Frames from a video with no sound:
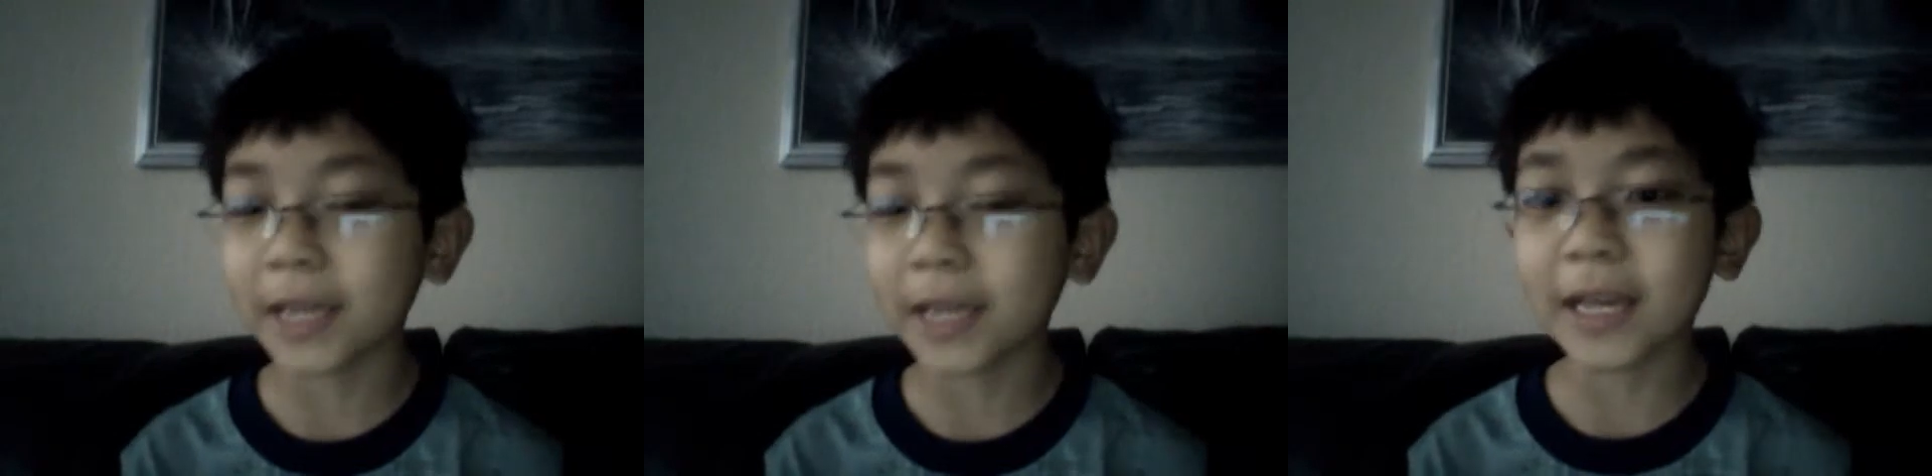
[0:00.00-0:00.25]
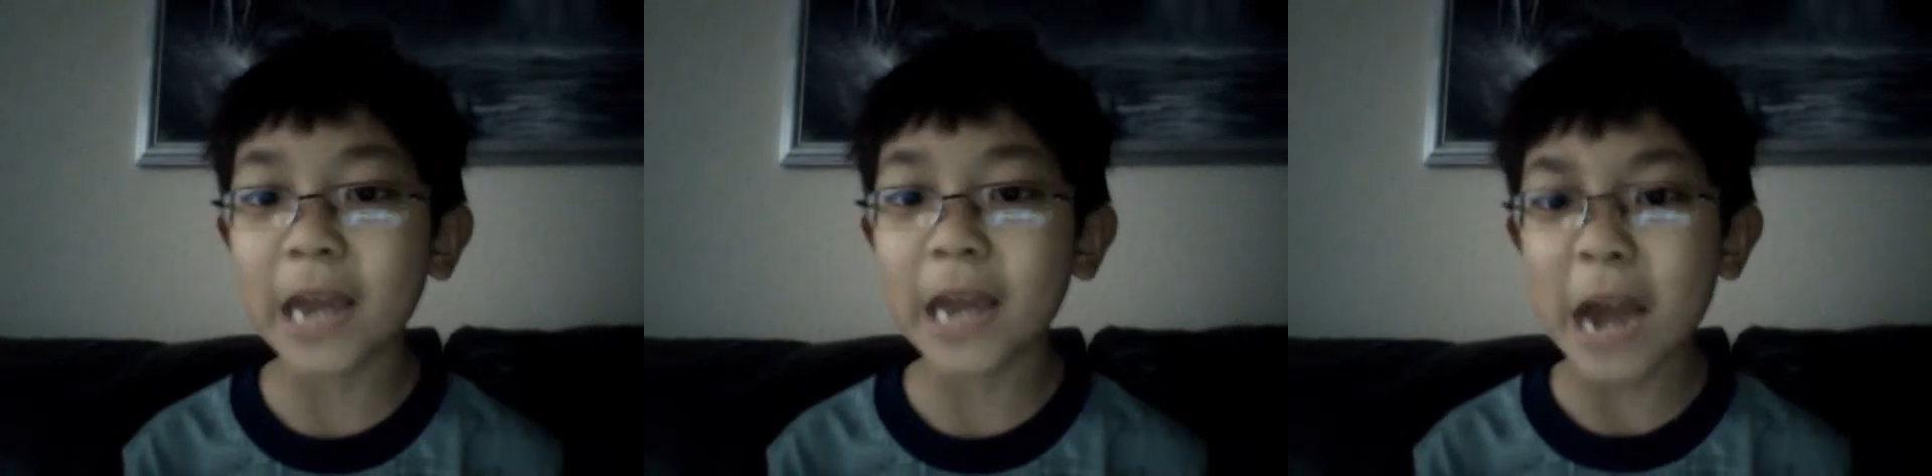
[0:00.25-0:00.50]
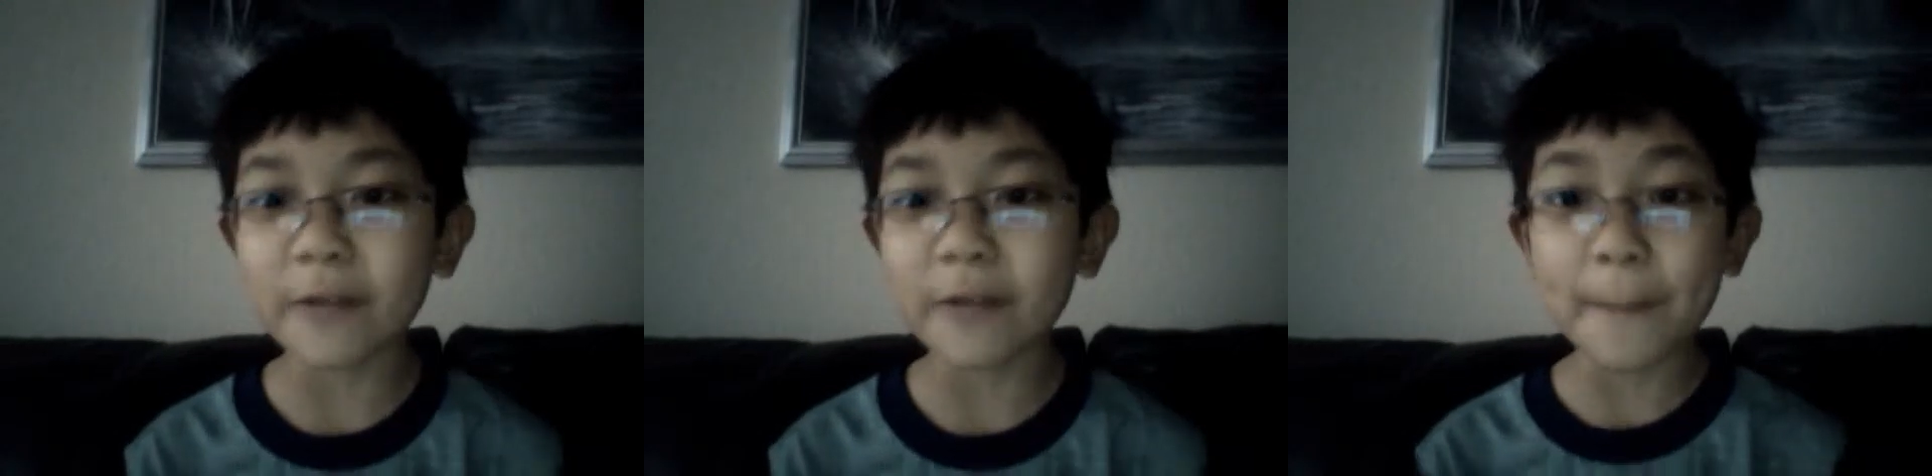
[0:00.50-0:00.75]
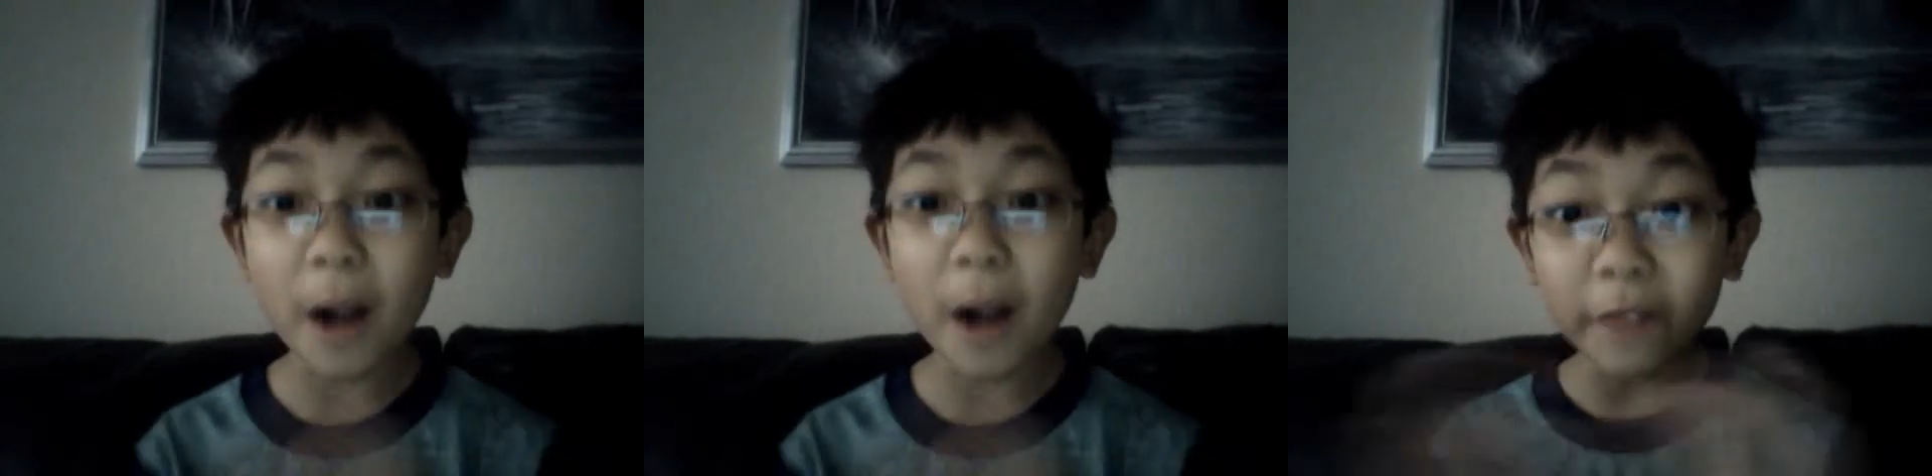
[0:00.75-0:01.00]
I can't have
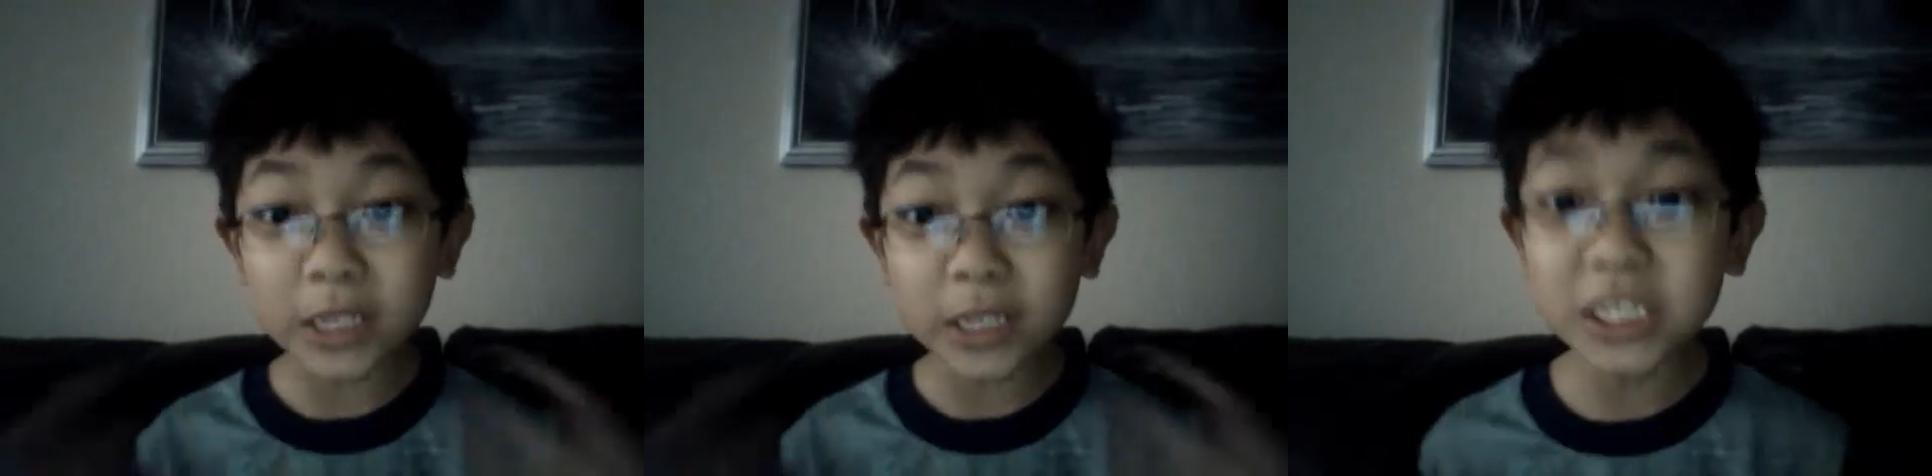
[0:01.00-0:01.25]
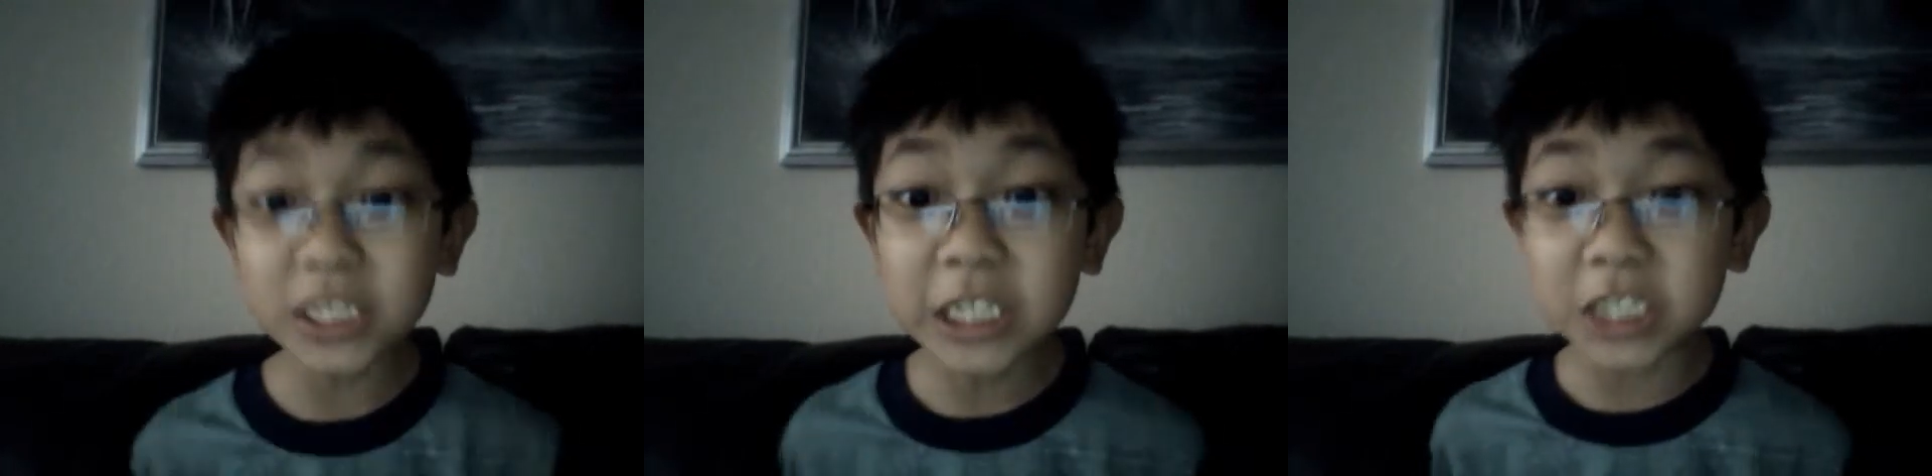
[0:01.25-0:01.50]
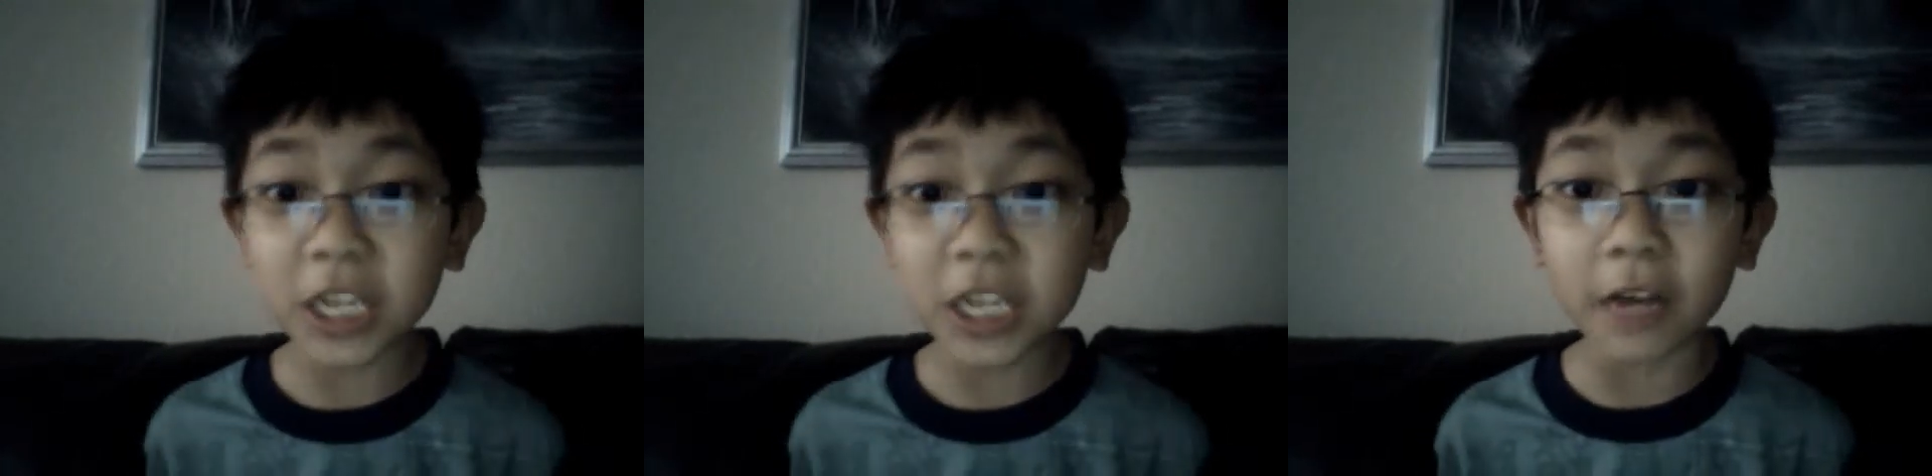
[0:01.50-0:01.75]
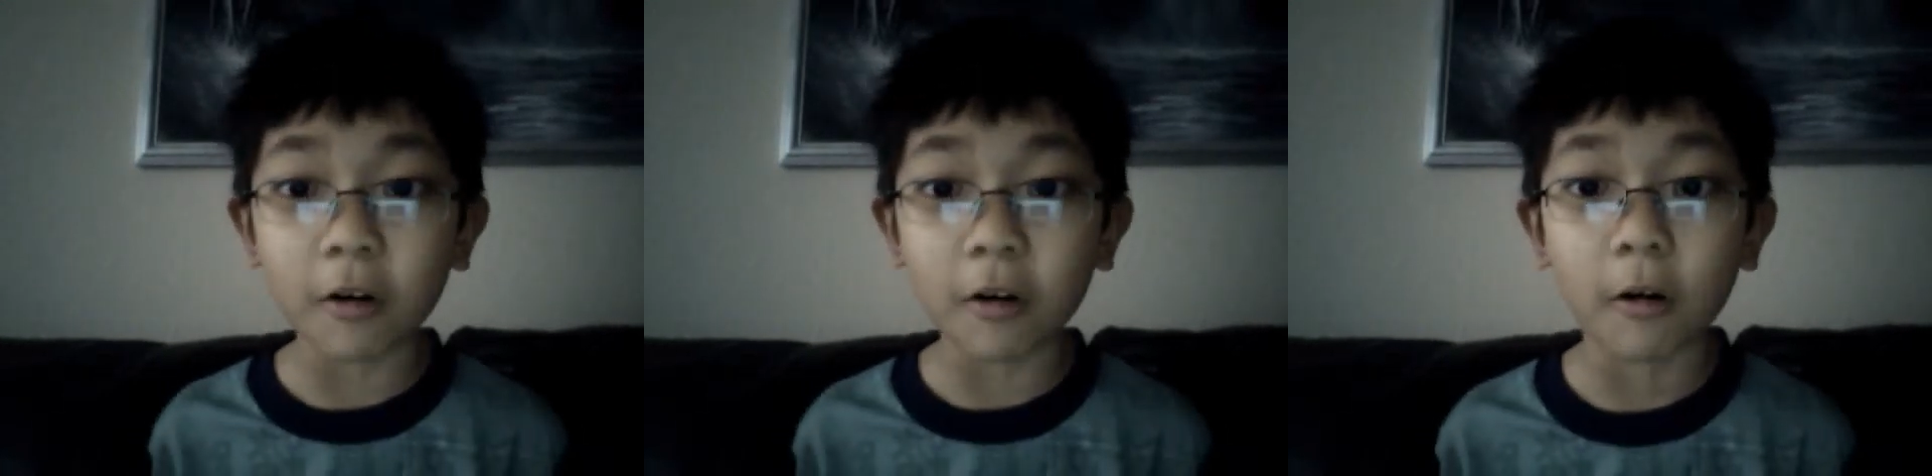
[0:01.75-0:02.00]
a perfectly good
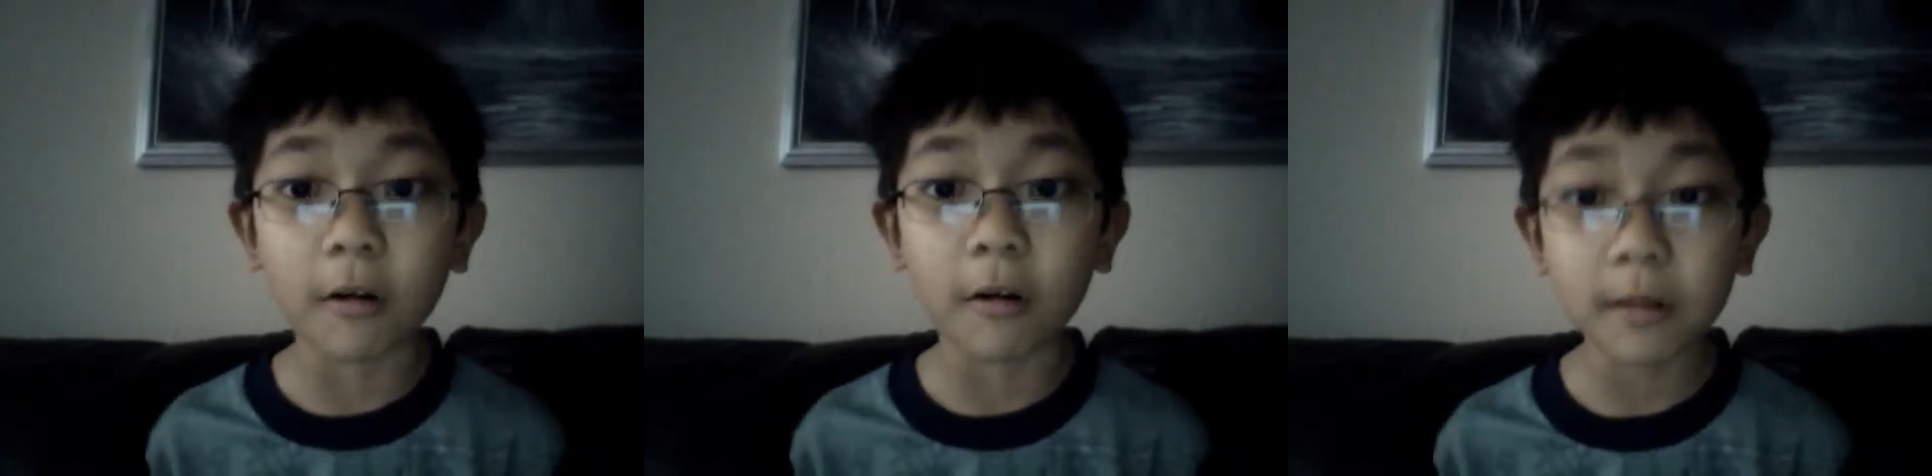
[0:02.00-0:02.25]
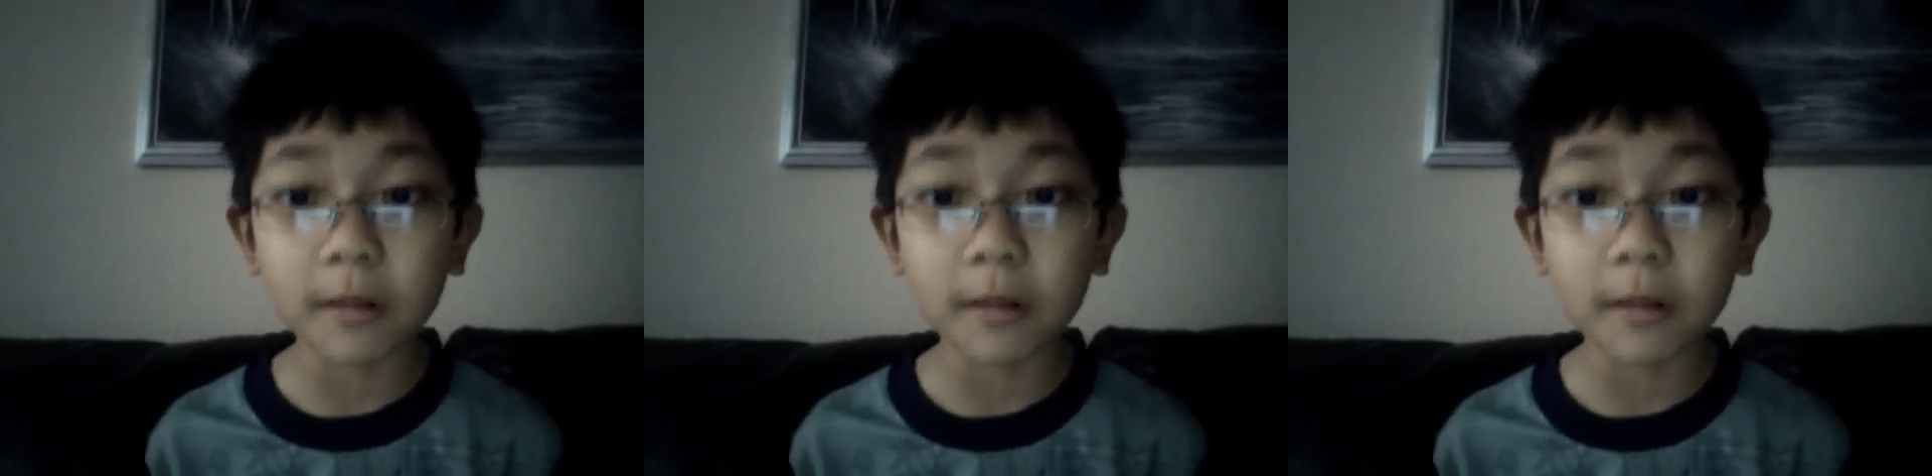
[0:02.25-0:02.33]
channel.